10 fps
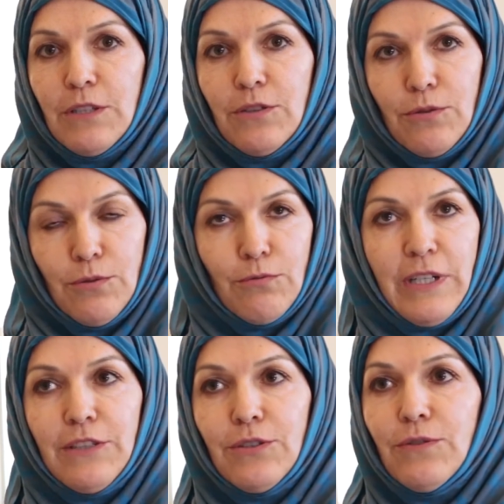ones who
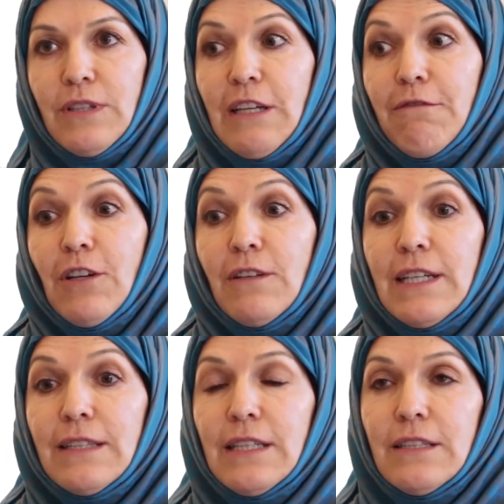raised you, and they felt
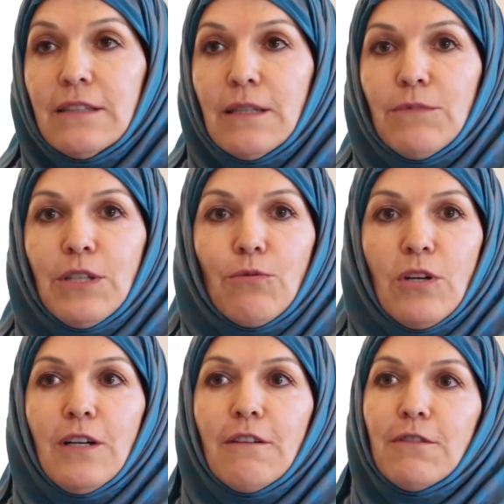like they did something
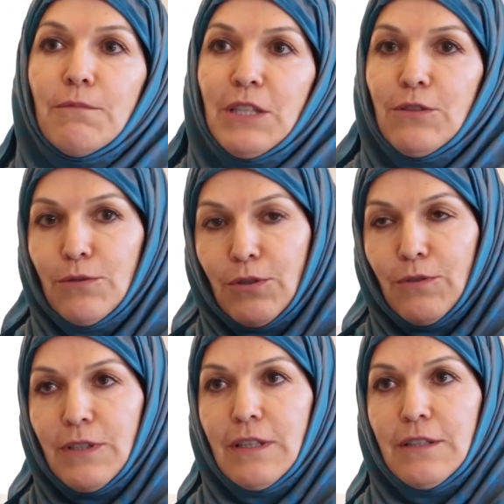wrong for me to
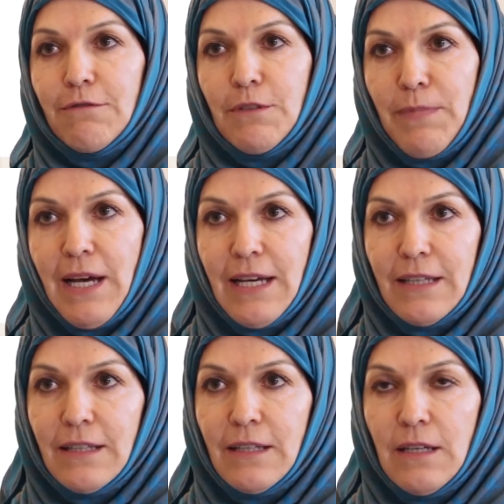go in a different path.